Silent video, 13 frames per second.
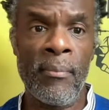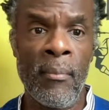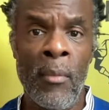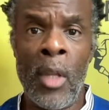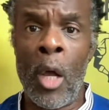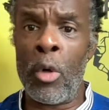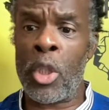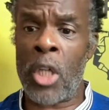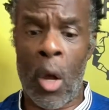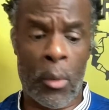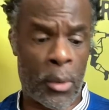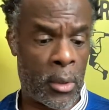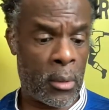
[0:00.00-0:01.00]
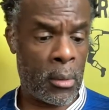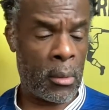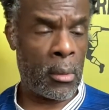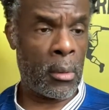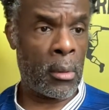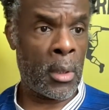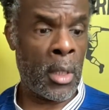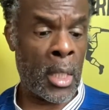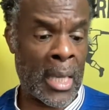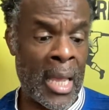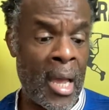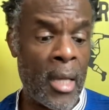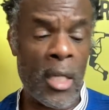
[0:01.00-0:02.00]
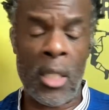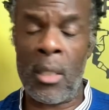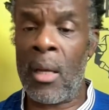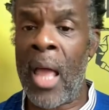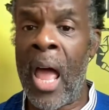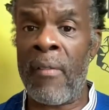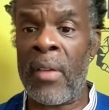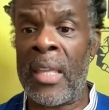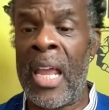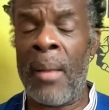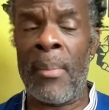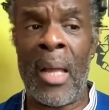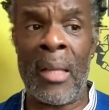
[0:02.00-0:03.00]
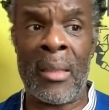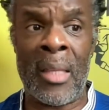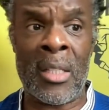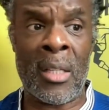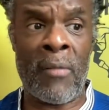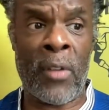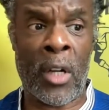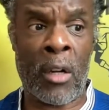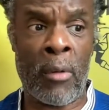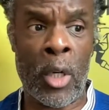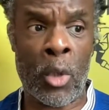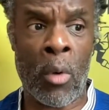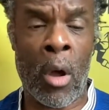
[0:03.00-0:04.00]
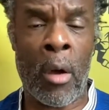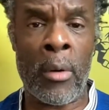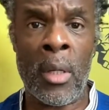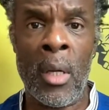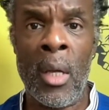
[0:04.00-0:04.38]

No shows. You can't have a game like this at Vicarage Road.